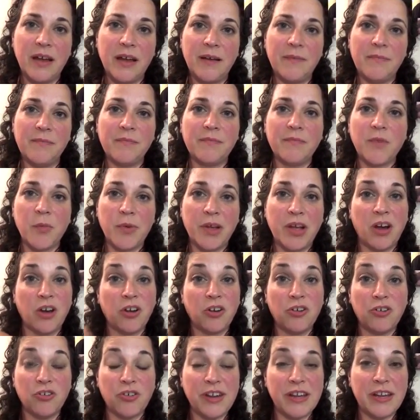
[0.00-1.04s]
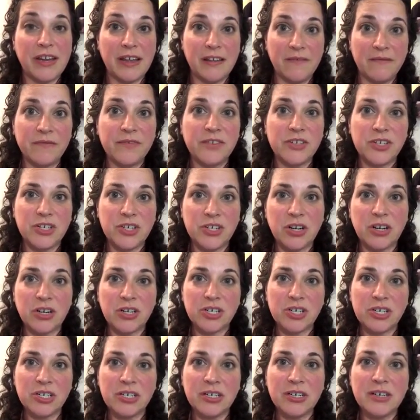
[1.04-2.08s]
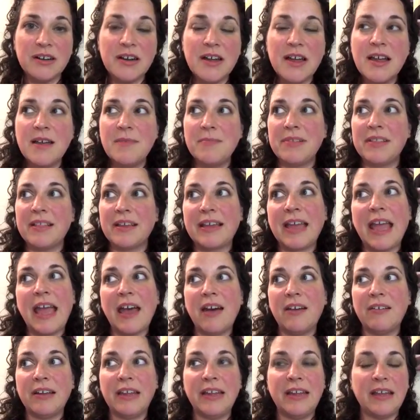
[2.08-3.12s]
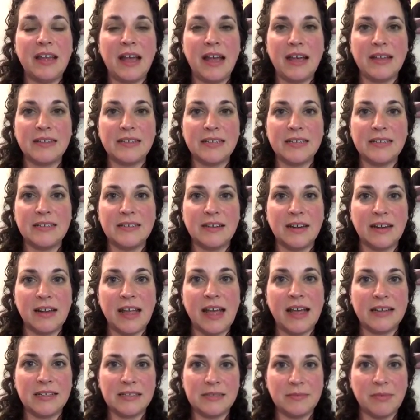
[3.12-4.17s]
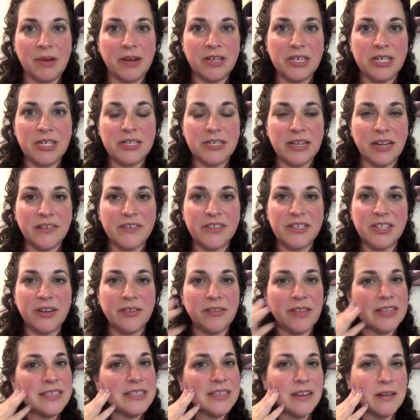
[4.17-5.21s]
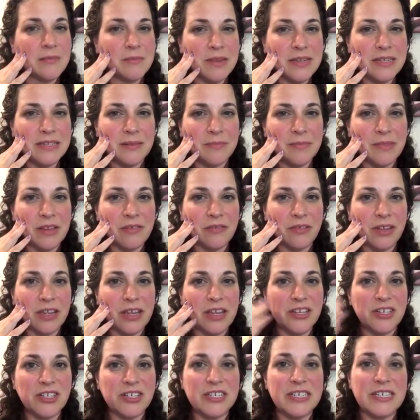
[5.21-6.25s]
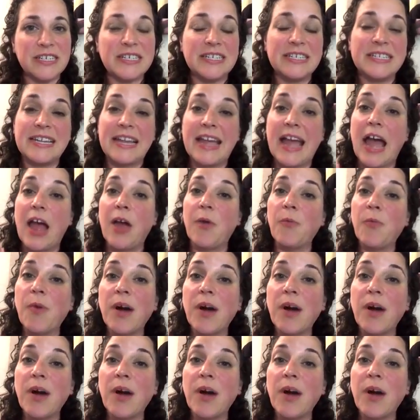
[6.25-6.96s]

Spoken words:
what we call green infrastructure, but the county hasn't done as much stuff. So that's going to be something really interesting to see. I was